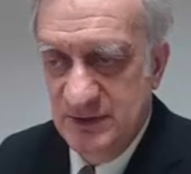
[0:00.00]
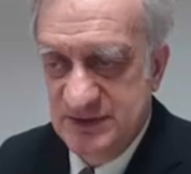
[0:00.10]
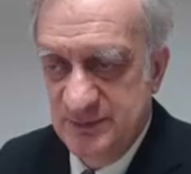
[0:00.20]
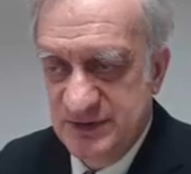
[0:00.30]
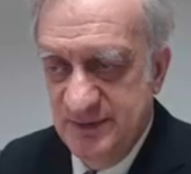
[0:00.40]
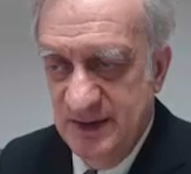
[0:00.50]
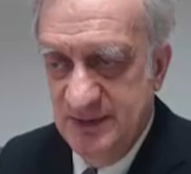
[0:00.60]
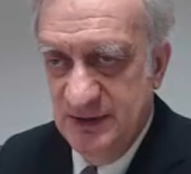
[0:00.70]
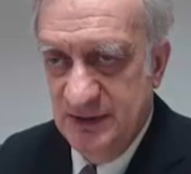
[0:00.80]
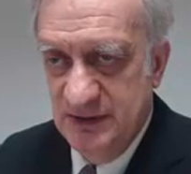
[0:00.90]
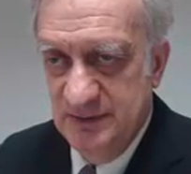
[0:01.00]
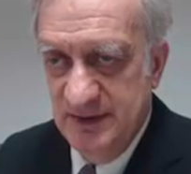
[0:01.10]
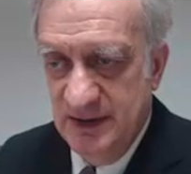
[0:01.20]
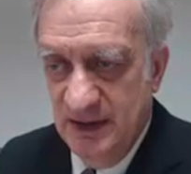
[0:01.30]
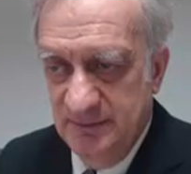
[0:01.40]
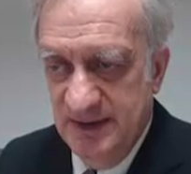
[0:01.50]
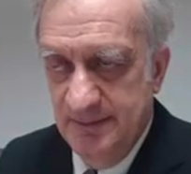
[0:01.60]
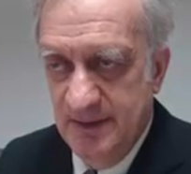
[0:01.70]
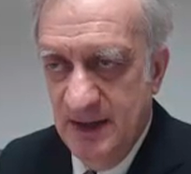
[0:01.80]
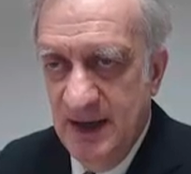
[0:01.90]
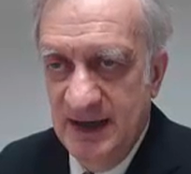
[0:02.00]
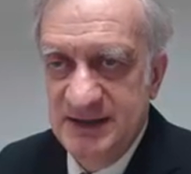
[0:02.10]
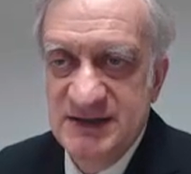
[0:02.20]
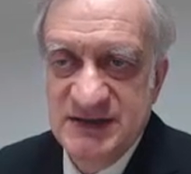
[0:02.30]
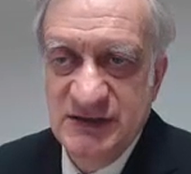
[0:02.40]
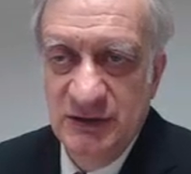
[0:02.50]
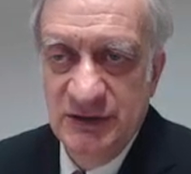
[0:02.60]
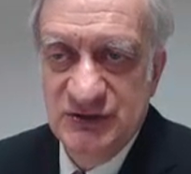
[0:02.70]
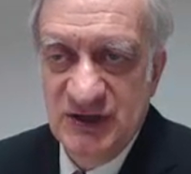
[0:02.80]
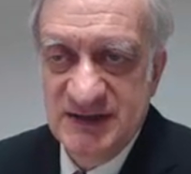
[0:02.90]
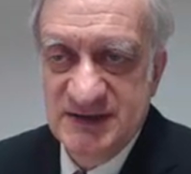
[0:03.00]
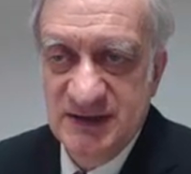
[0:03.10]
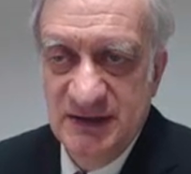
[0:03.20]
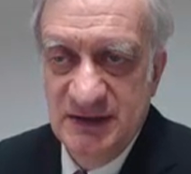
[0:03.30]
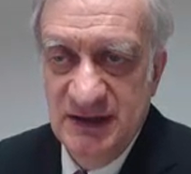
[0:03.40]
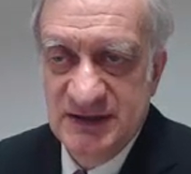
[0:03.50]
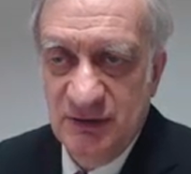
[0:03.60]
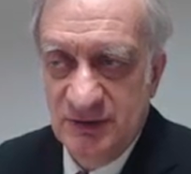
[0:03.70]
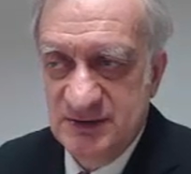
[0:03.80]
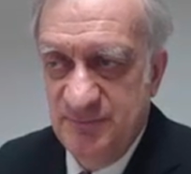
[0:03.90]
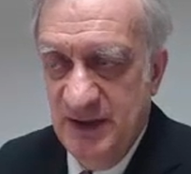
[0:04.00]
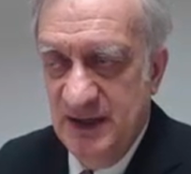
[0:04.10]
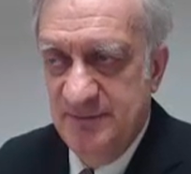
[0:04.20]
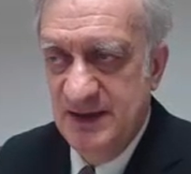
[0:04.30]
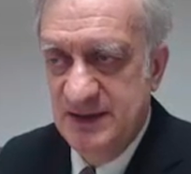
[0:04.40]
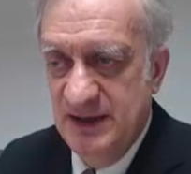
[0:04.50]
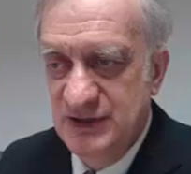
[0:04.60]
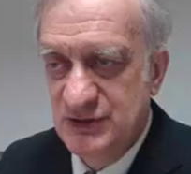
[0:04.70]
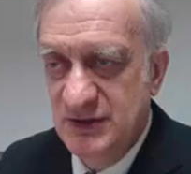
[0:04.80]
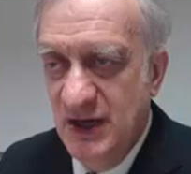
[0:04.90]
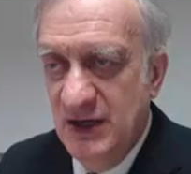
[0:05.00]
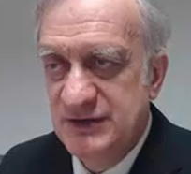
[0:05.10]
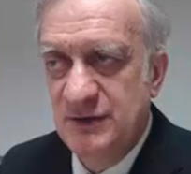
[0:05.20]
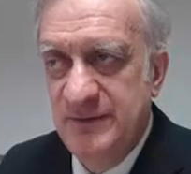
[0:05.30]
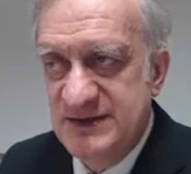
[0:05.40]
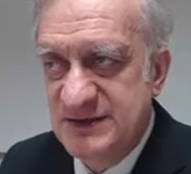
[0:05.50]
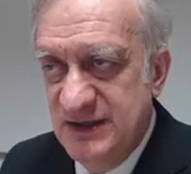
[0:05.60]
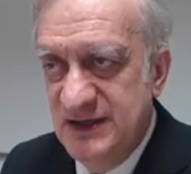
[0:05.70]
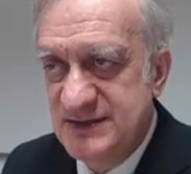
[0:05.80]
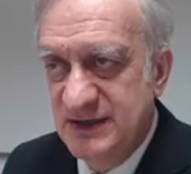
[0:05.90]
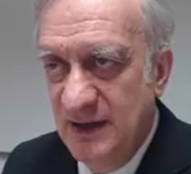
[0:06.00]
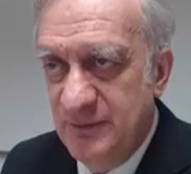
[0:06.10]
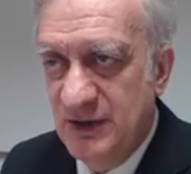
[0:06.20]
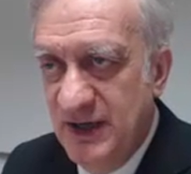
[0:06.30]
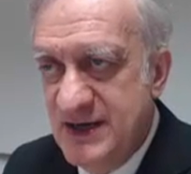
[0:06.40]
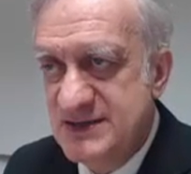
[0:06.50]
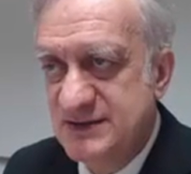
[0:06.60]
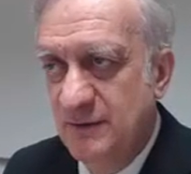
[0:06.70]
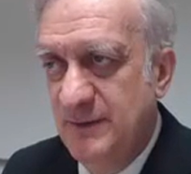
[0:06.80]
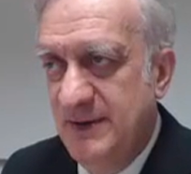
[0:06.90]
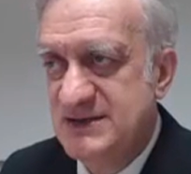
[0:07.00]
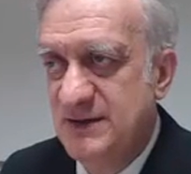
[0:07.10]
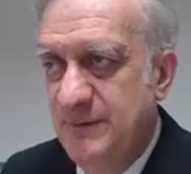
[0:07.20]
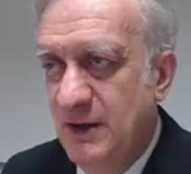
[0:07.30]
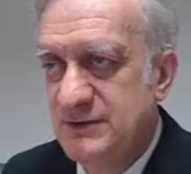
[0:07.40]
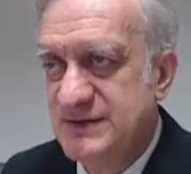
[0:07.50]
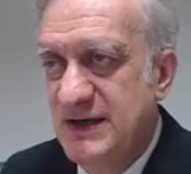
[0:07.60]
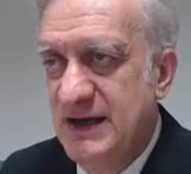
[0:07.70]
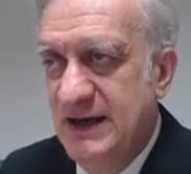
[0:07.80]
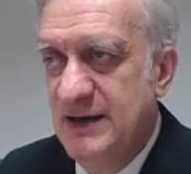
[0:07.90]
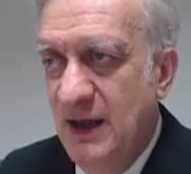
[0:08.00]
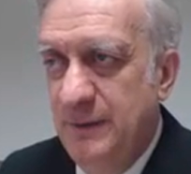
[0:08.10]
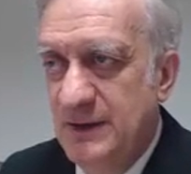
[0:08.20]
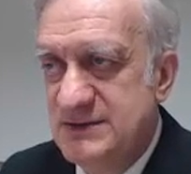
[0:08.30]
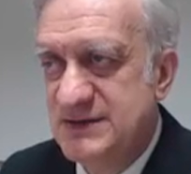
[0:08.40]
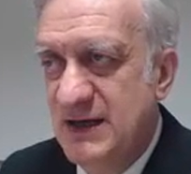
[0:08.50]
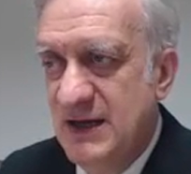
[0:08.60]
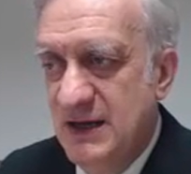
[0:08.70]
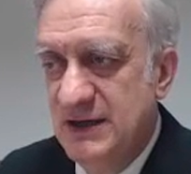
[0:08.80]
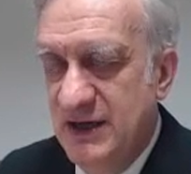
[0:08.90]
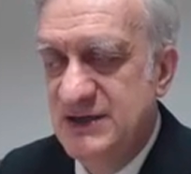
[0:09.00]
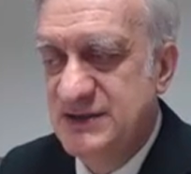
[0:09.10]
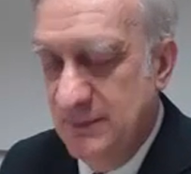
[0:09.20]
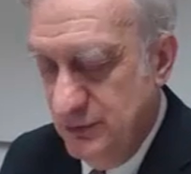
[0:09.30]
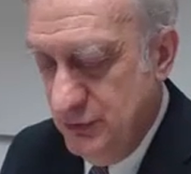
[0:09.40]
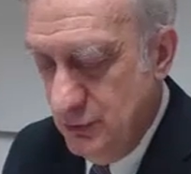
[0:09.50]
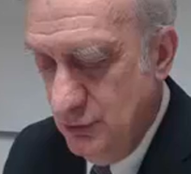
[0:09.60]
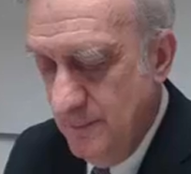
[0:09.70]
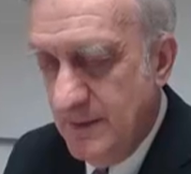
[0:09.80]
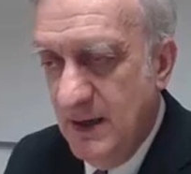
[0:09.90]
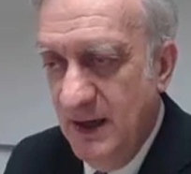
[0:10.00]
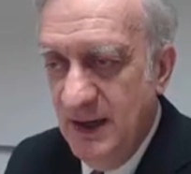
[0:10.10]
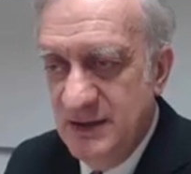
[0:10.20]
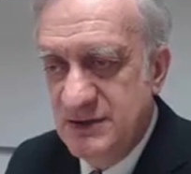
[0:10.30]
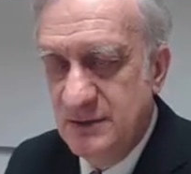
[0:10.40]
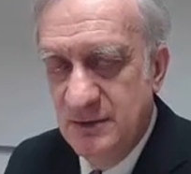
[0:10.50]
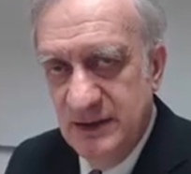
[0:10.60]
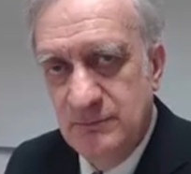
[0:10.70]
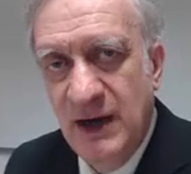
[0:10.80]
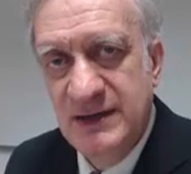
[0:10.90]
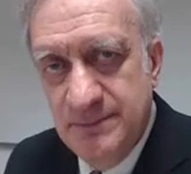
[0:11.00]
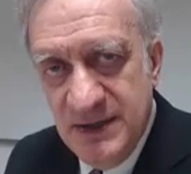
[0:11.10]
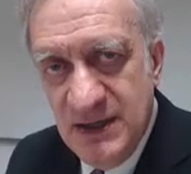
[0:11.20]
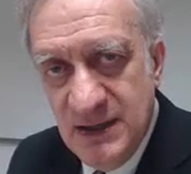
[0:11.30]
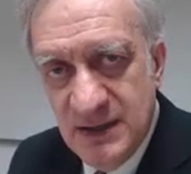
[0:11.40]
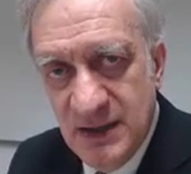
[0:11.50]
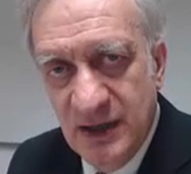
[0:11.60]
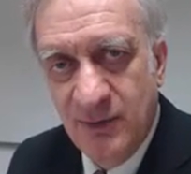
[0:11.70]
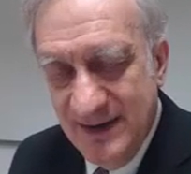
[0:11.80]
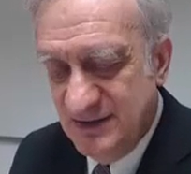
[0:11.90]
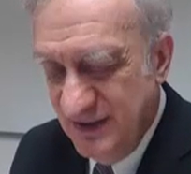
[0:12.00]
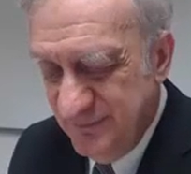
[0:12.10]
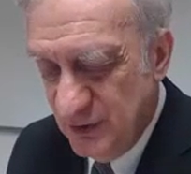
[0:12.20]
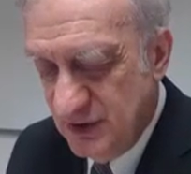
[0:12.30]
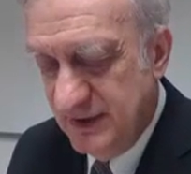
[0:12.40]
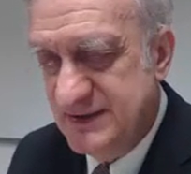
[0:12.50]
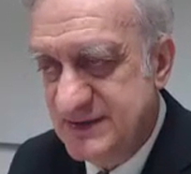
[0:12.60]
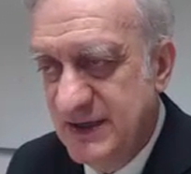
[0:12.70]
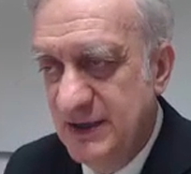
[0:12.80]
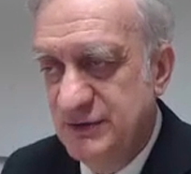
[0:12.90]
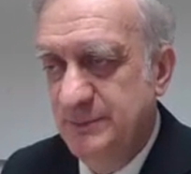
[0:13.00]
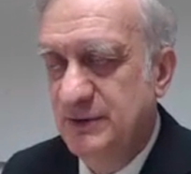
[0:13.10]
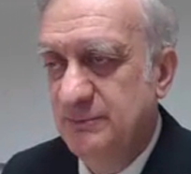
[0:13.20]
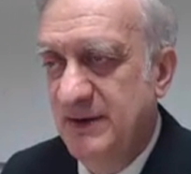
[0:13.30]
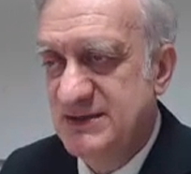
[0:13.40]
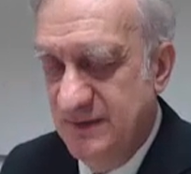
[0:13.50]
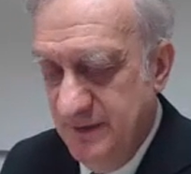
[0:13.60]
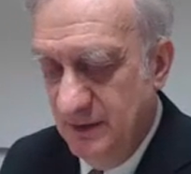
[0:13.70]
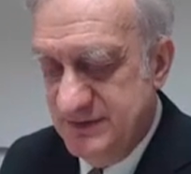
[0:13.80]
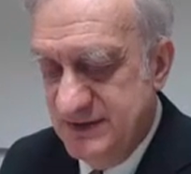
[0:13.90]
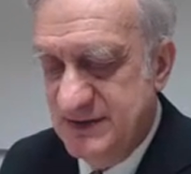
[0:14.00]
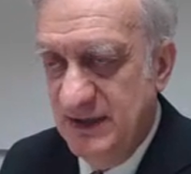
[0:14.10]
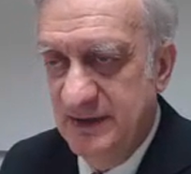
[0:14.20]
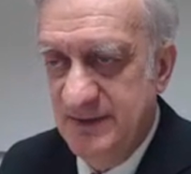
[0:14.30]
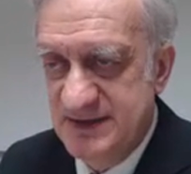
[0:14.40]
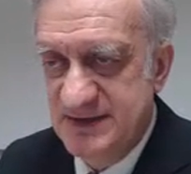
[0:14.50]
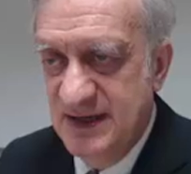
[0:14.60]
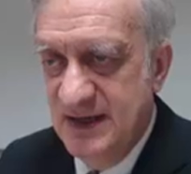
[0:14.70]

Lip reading: watts per square meter Kelvin. And it's still just an exhaust fan ventilation. So this is another case of a passive house in Athens, case number 2, and that might be a quite clever case to build passive houses like this